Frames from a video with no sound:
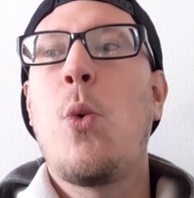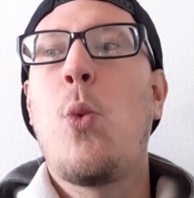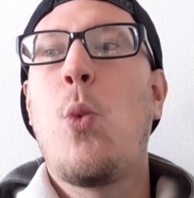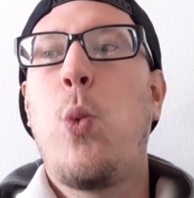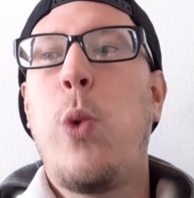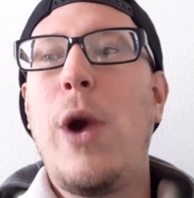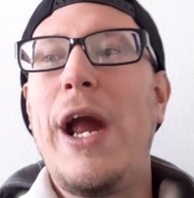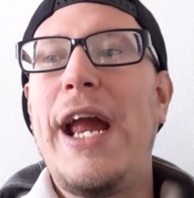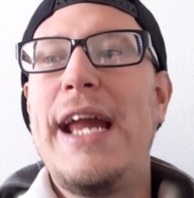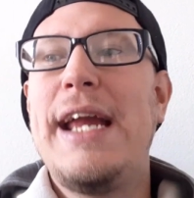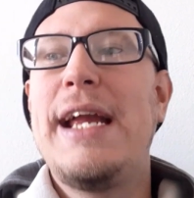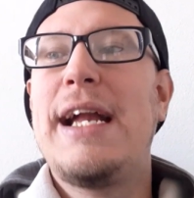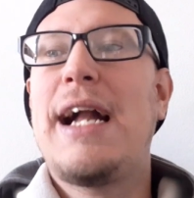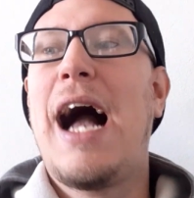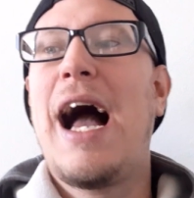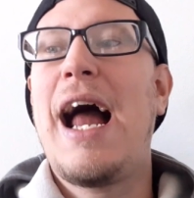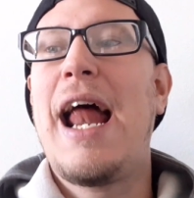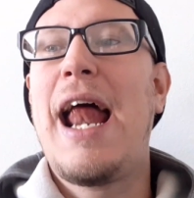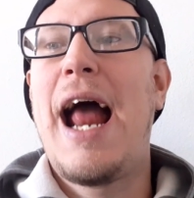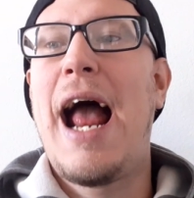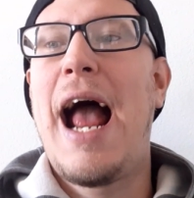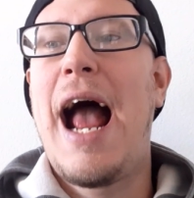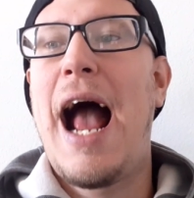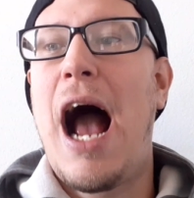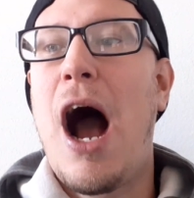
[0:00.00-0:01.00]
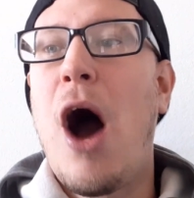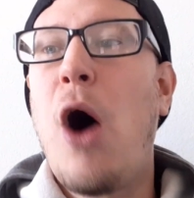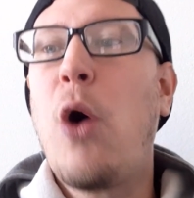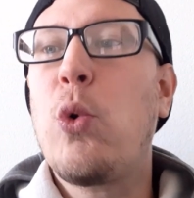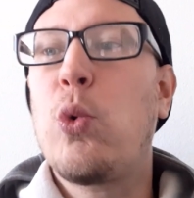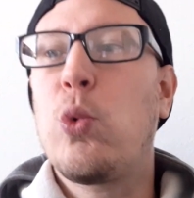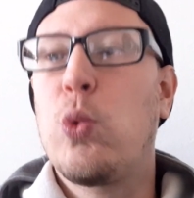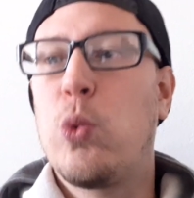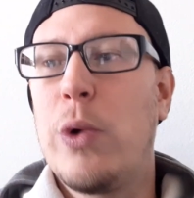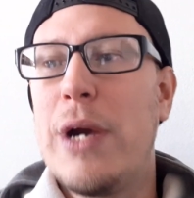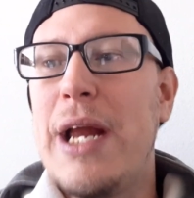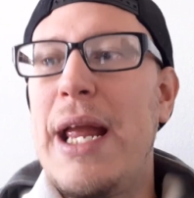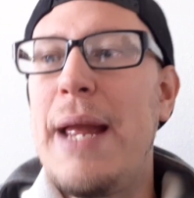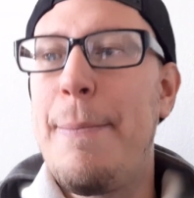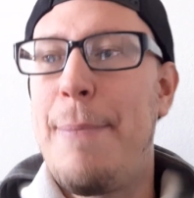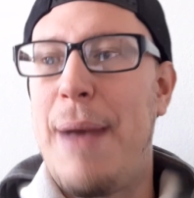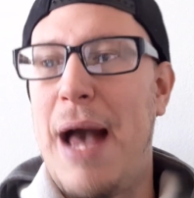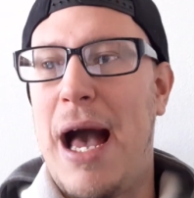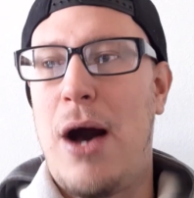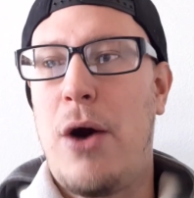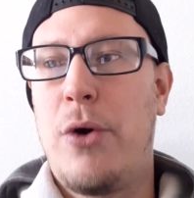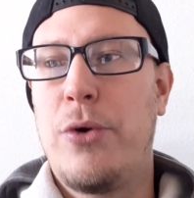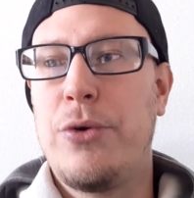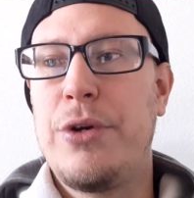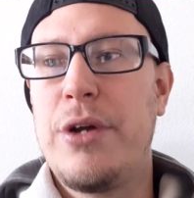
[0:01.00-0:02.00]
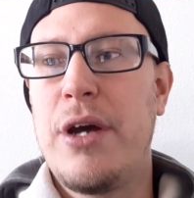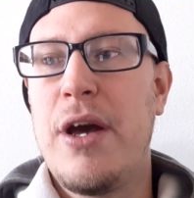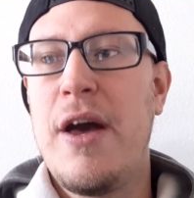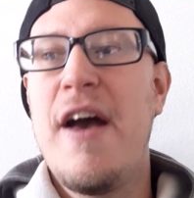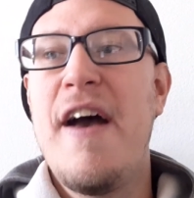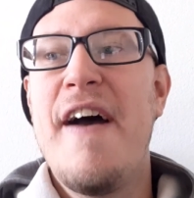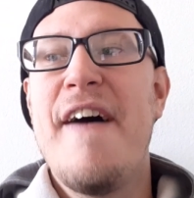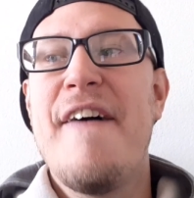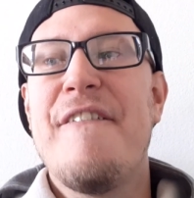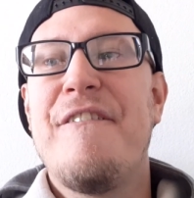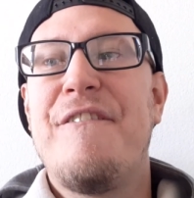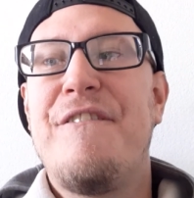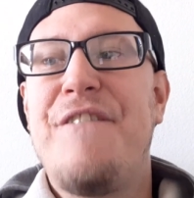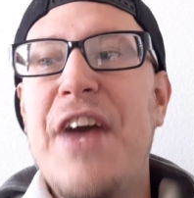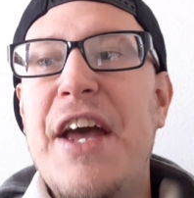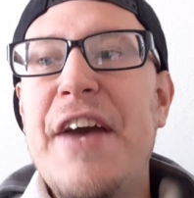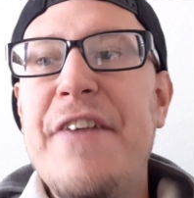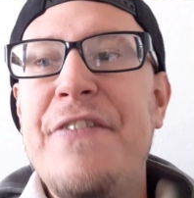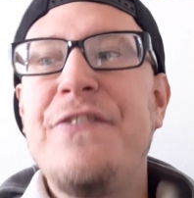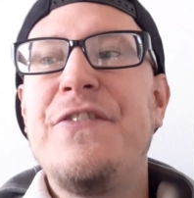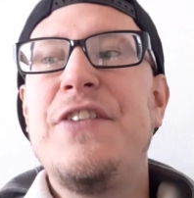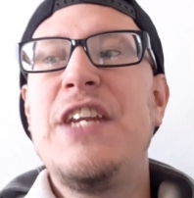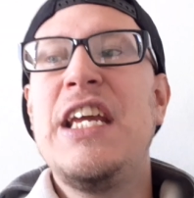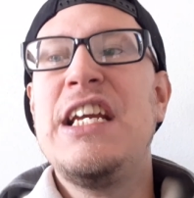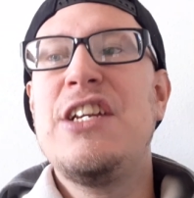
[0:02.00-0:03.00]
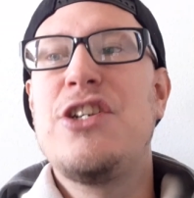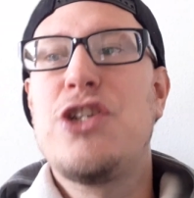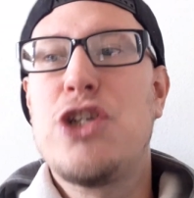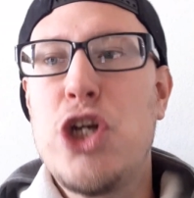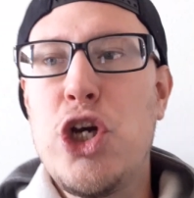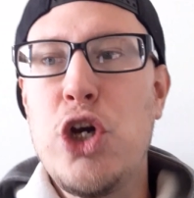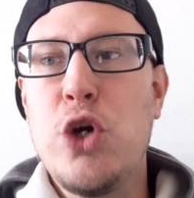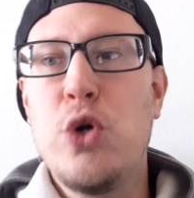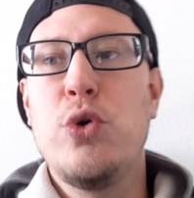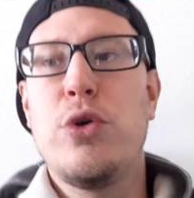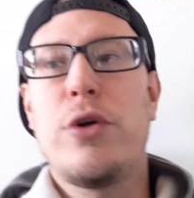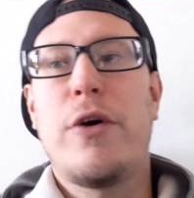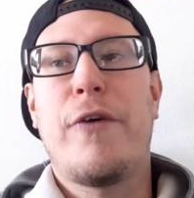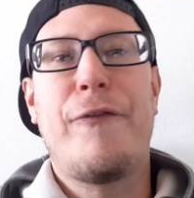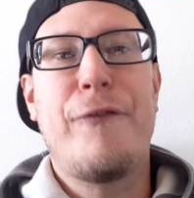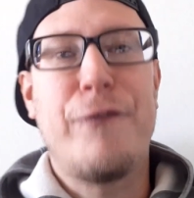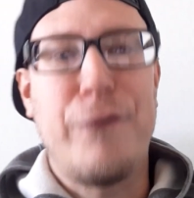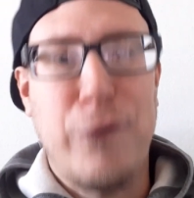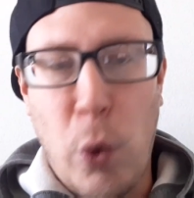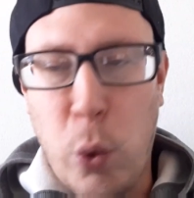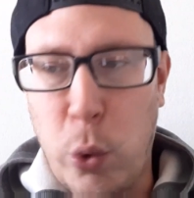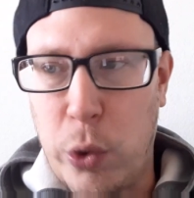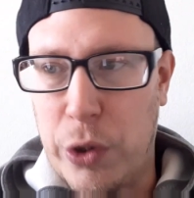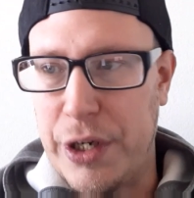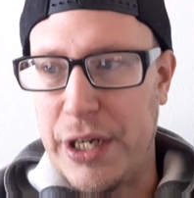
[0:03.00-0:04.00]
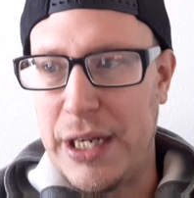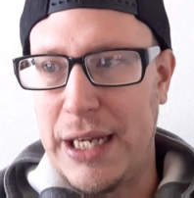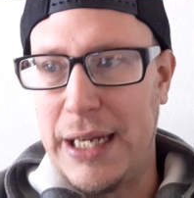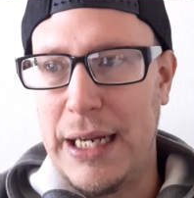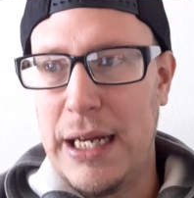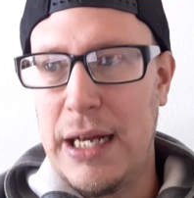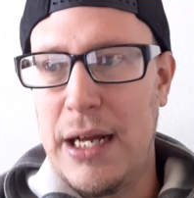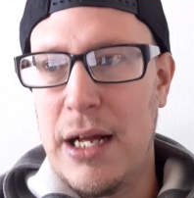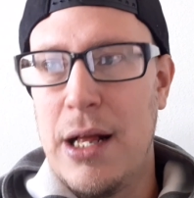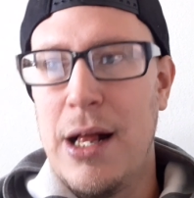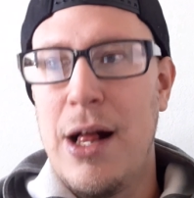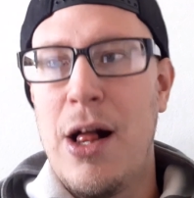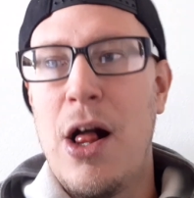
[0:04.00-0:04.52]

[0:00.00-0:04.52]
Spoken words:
We got out-rebound 52 to 40,